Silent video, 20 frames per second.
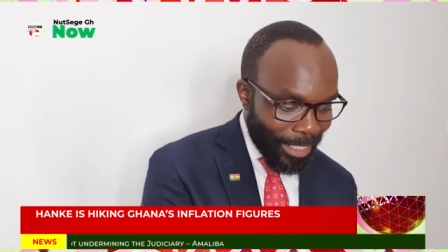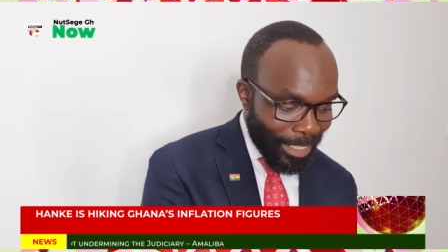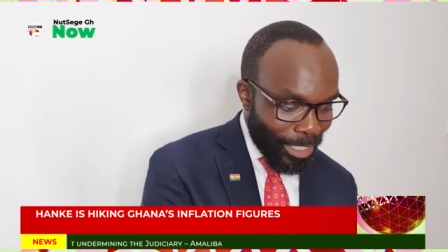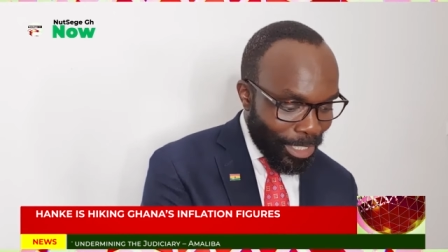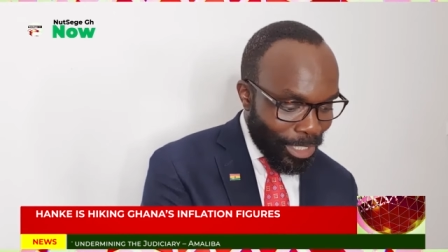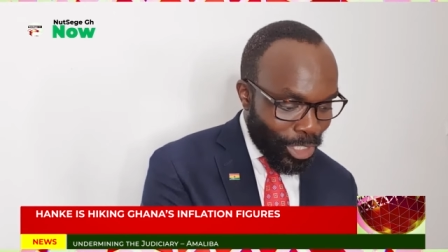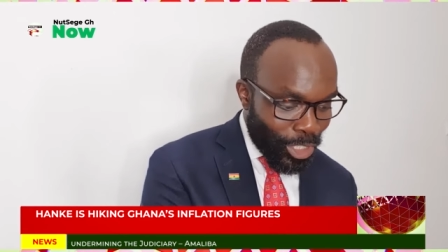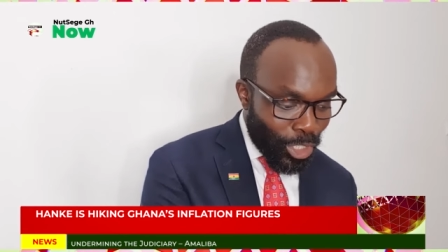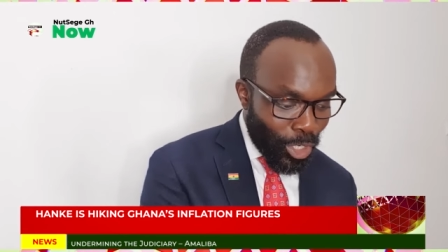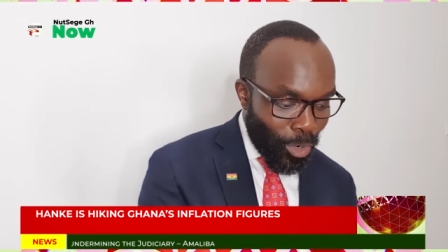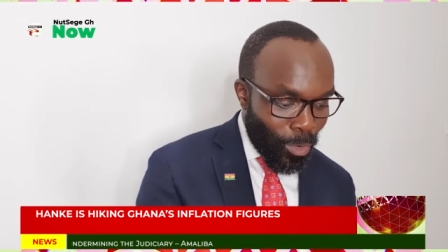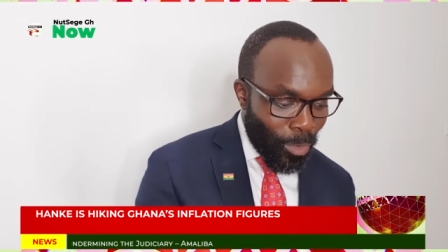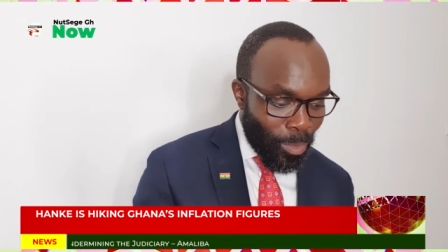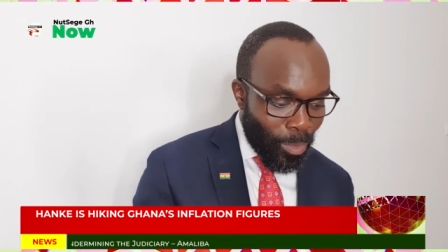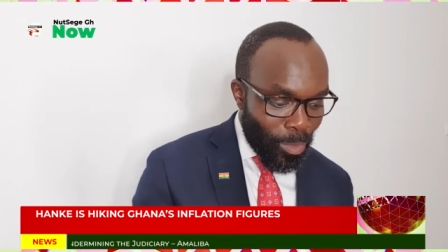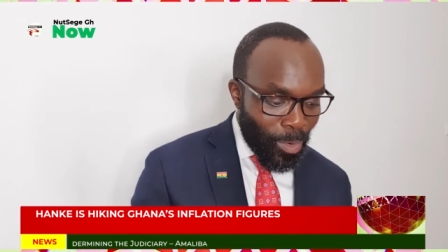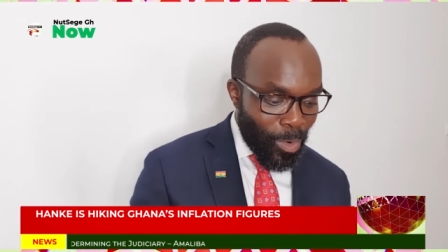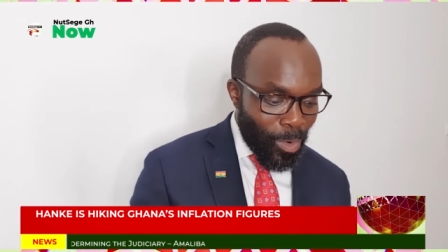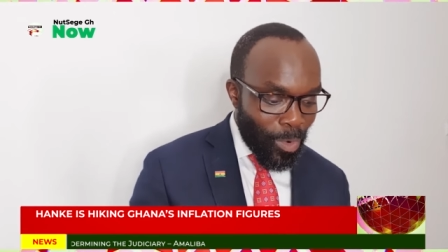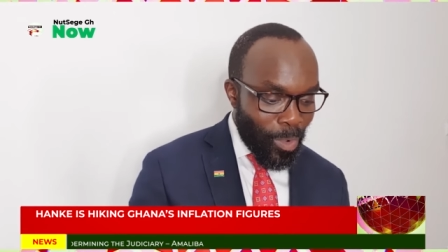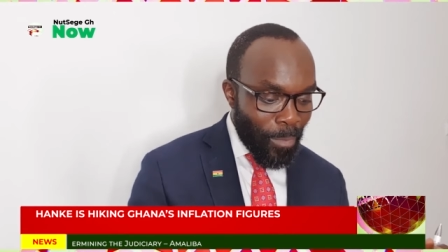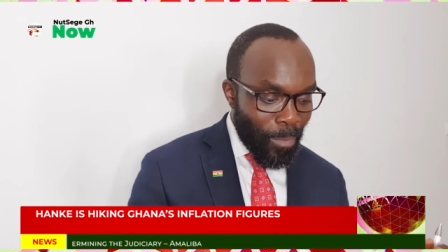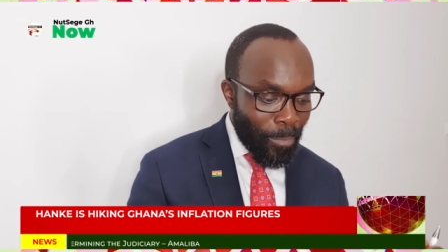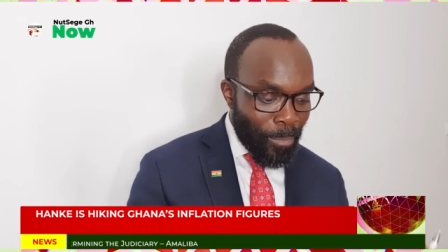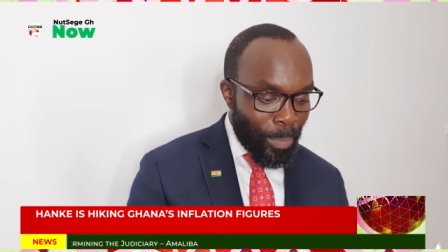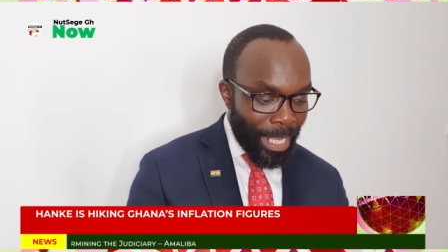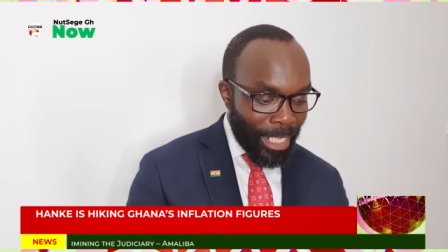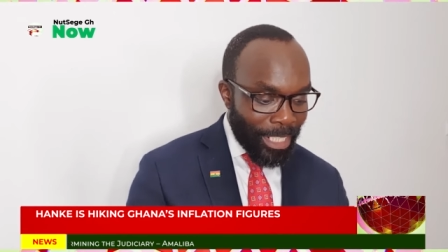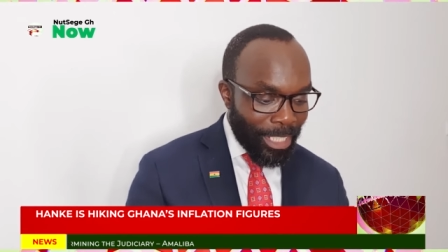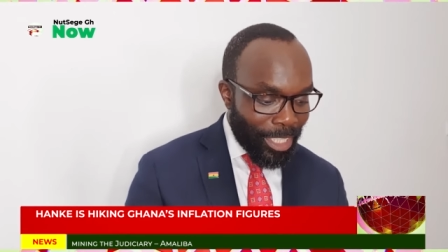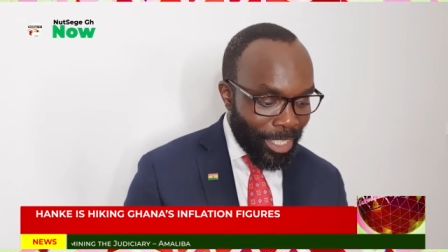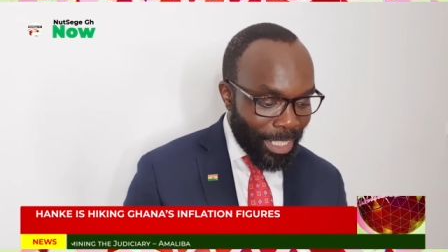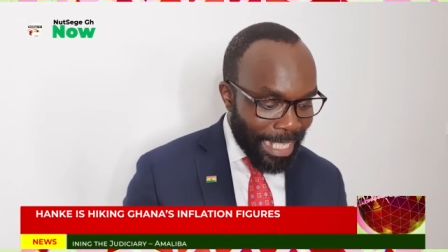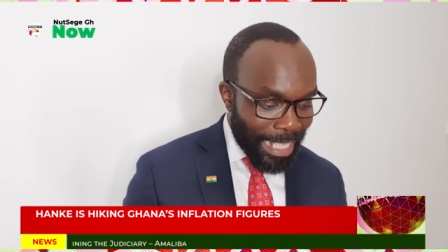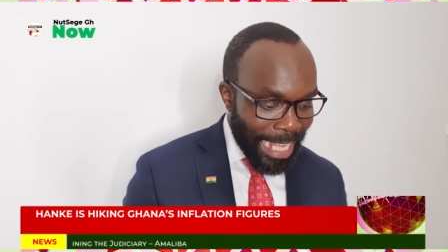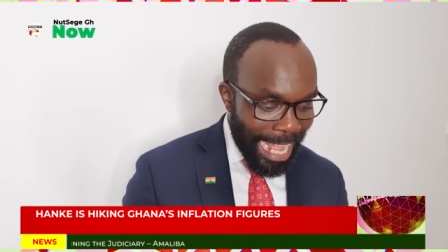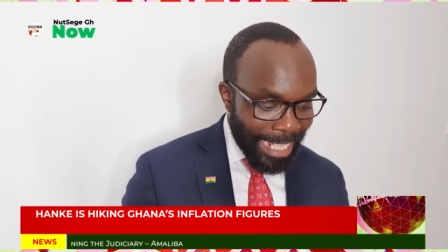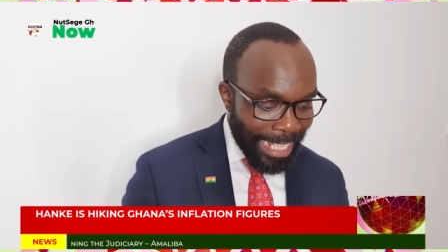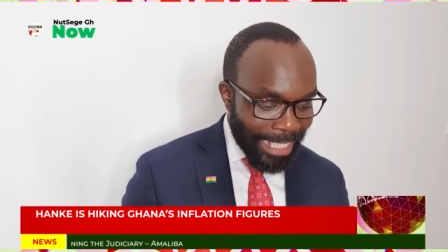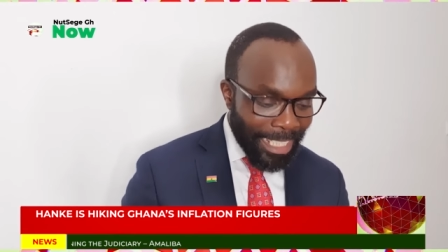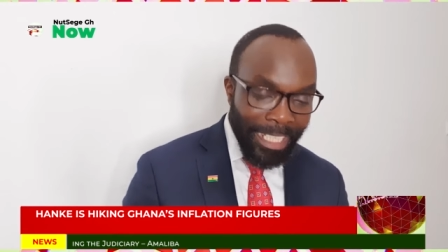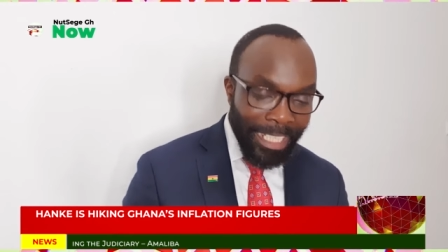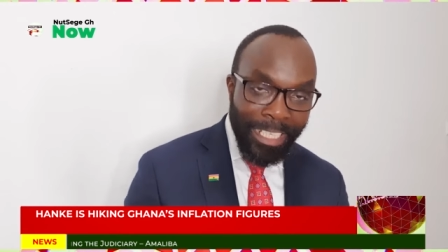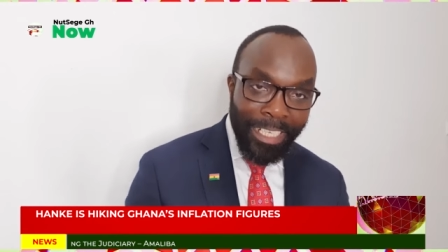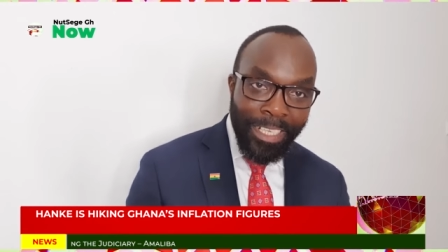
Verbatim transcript: So, based on that,